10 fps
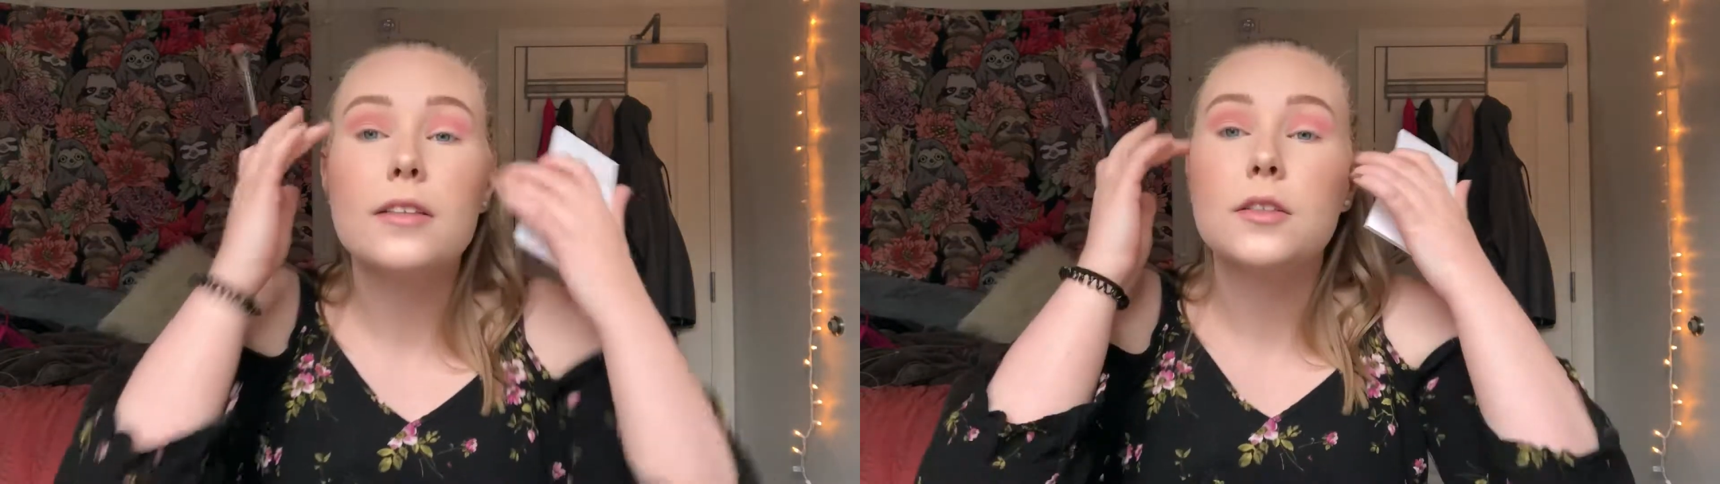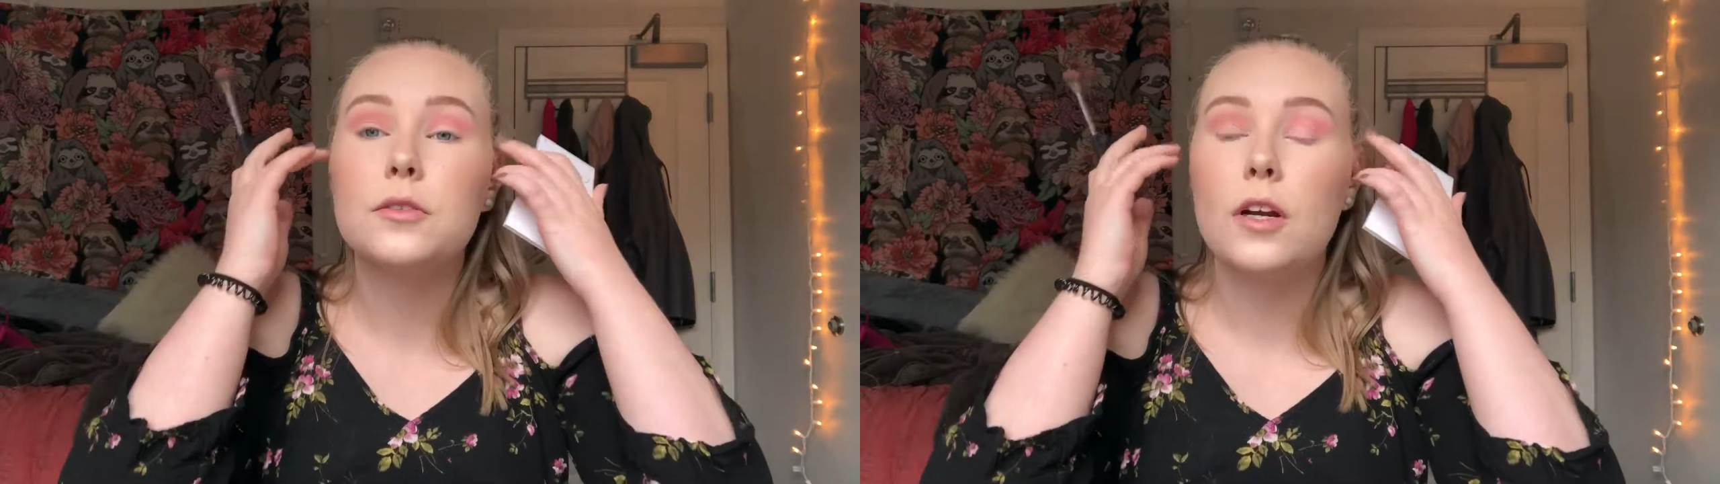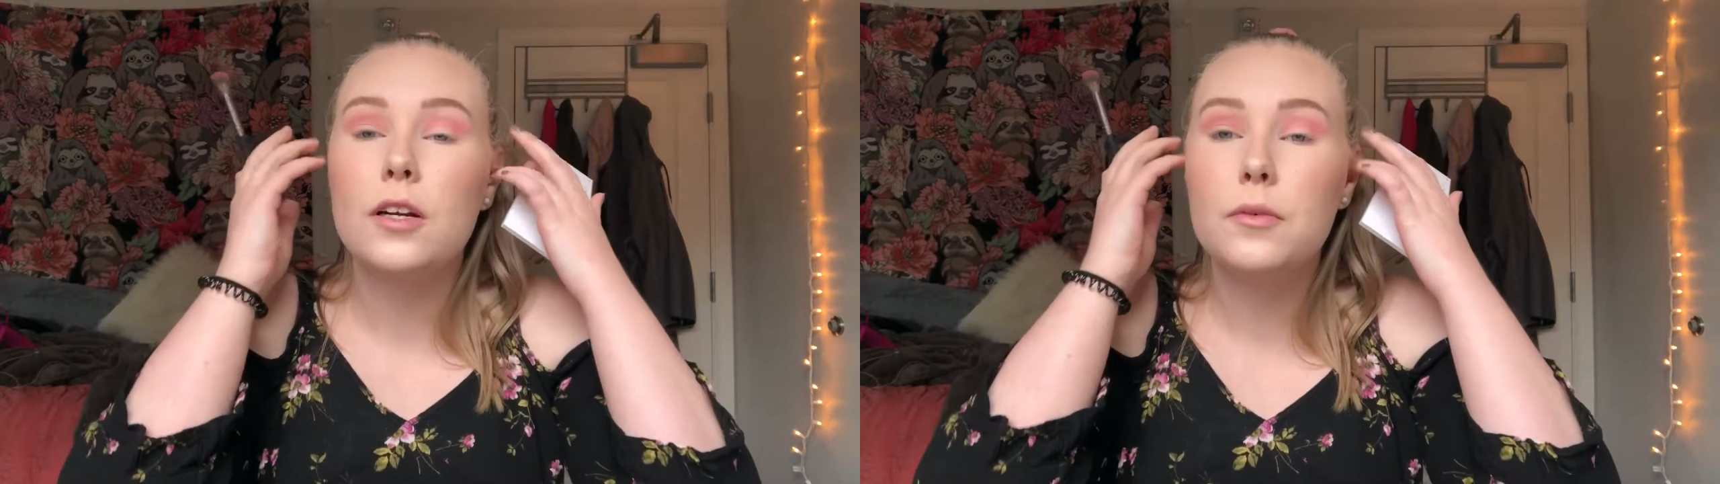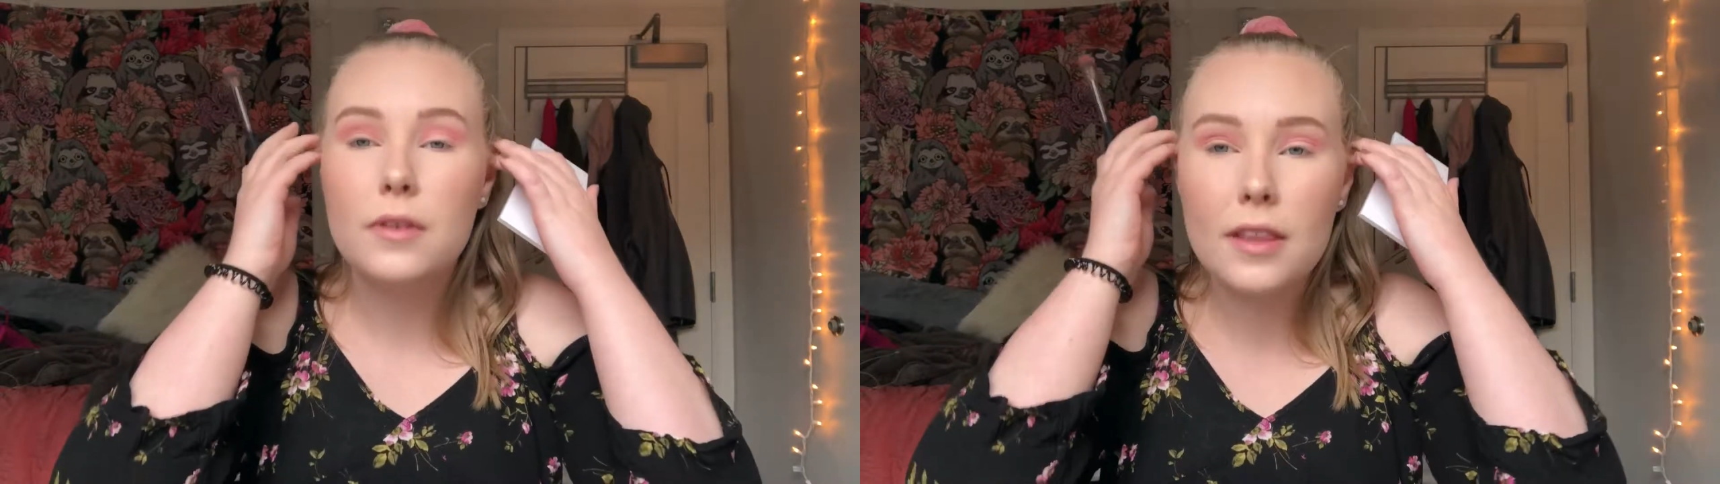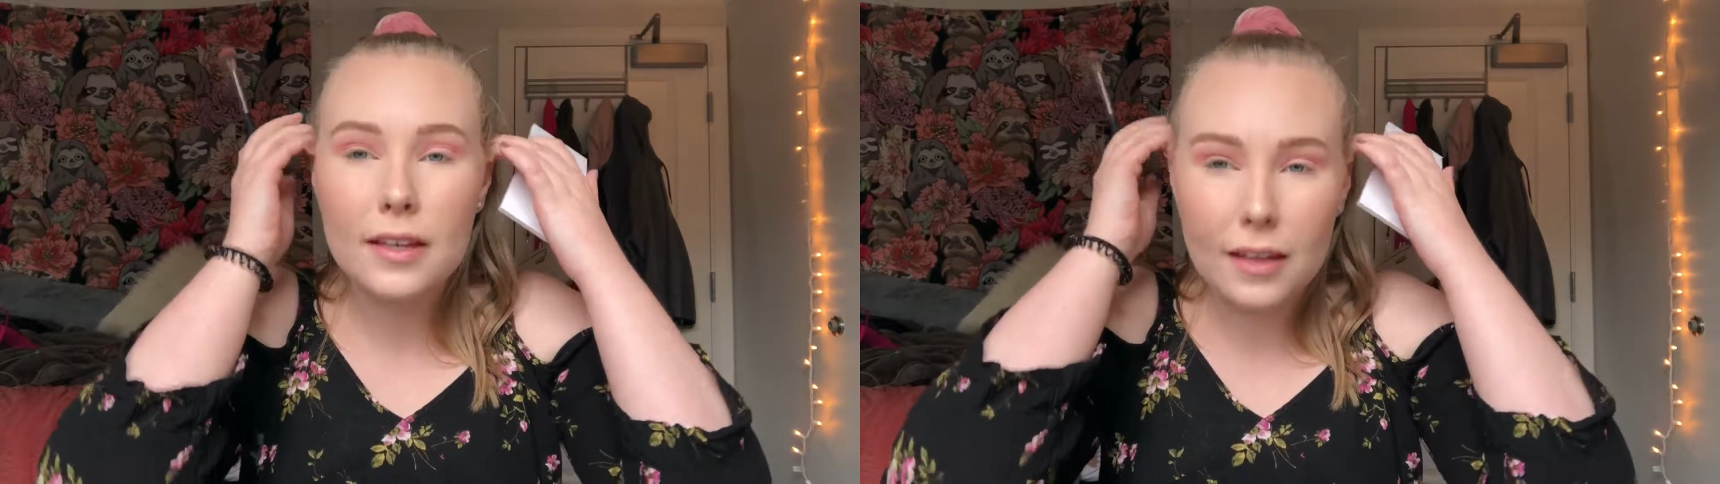so starting
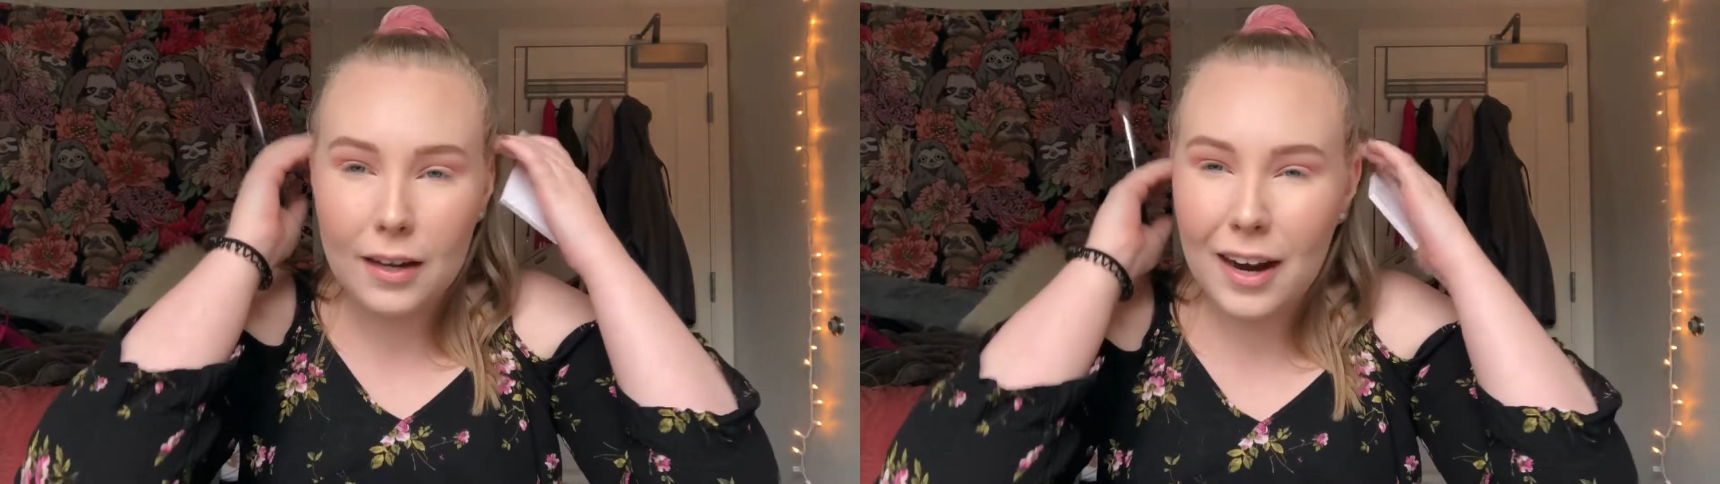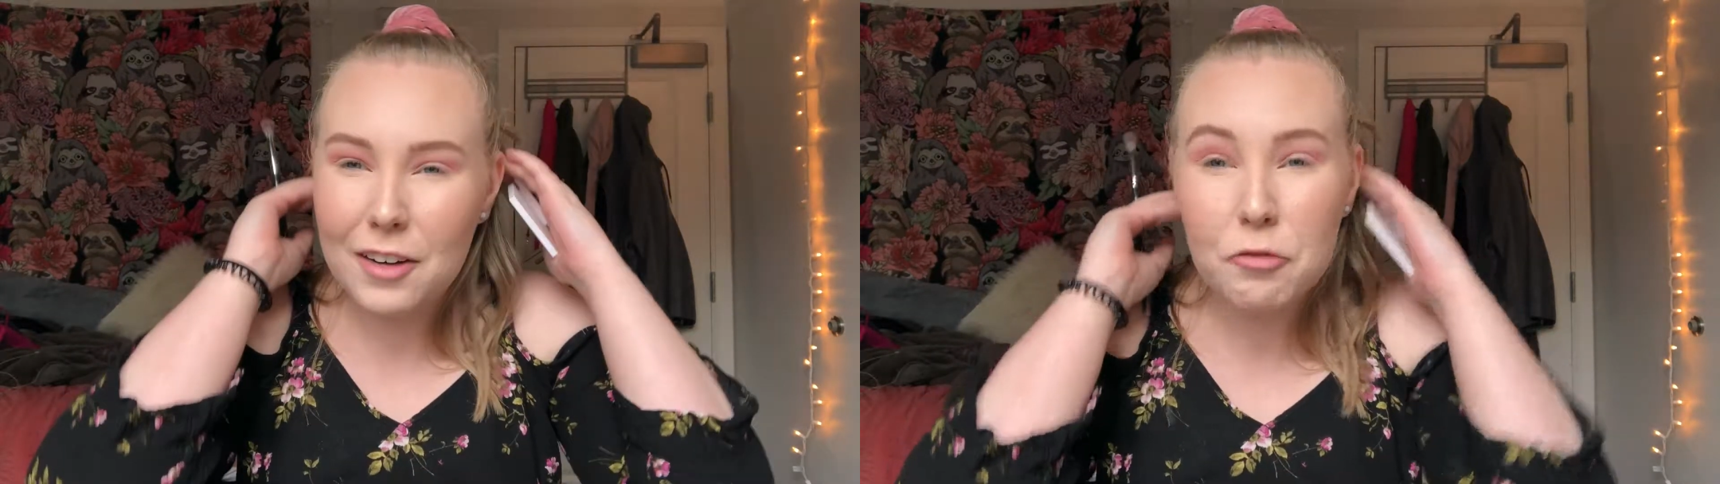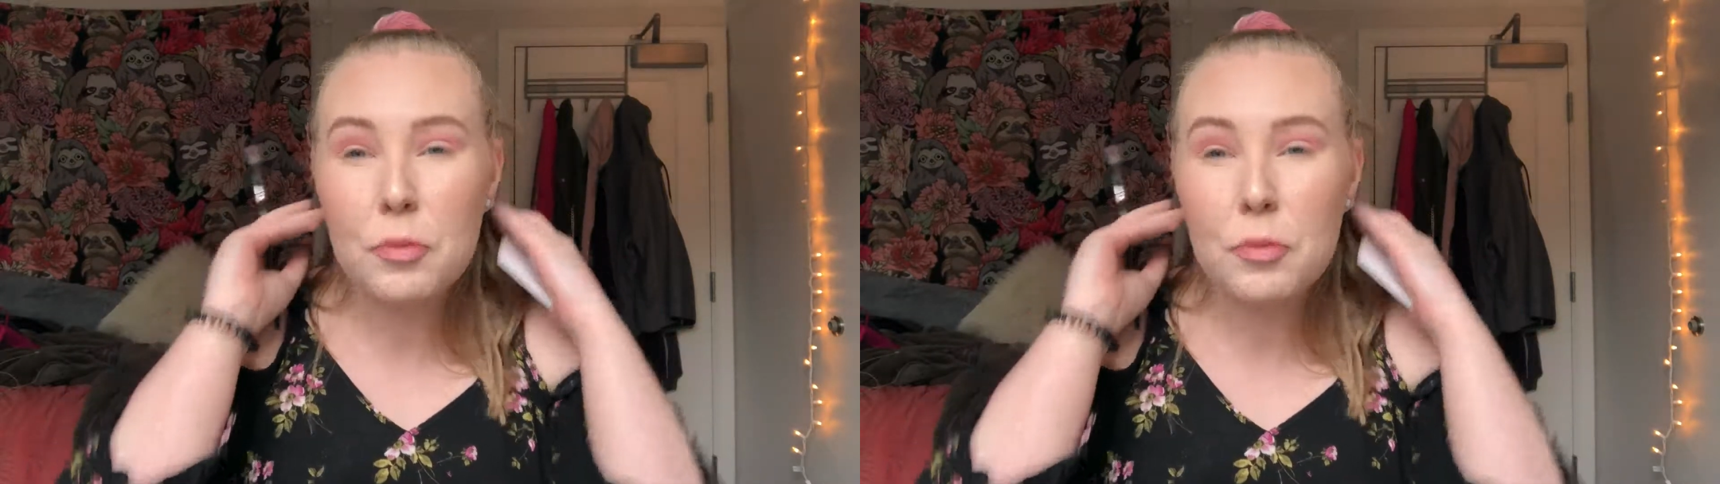with like that kind of